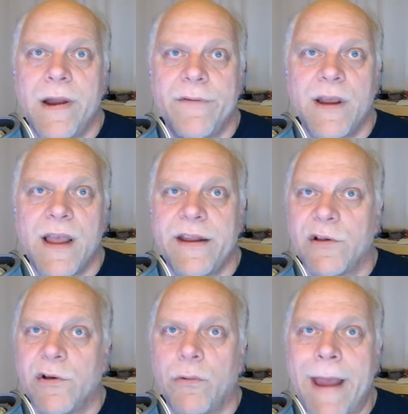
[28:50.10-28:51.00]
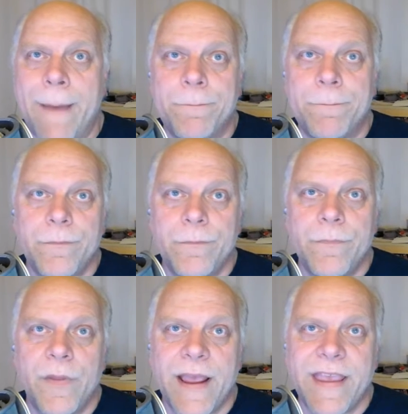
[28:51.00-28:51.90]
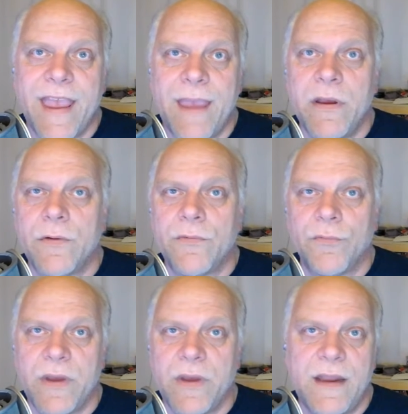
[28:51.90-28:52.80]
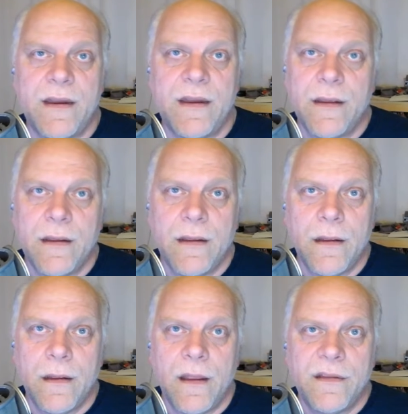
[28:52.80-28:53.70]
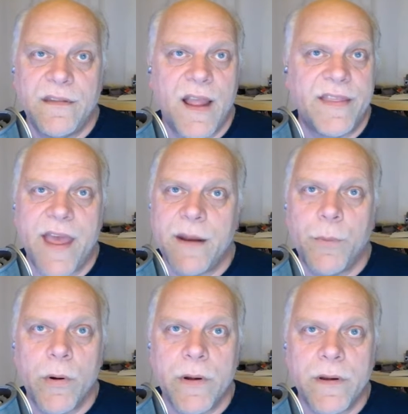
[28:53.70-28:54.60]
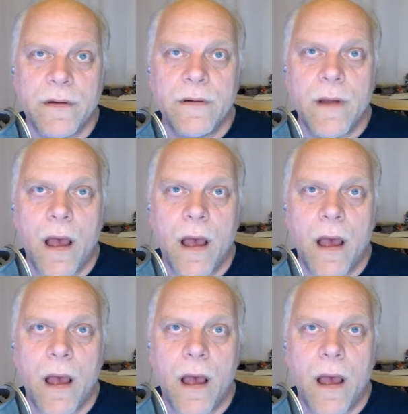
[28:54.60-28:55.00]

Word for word: Whatever kind of crap that I came here to read, not that important.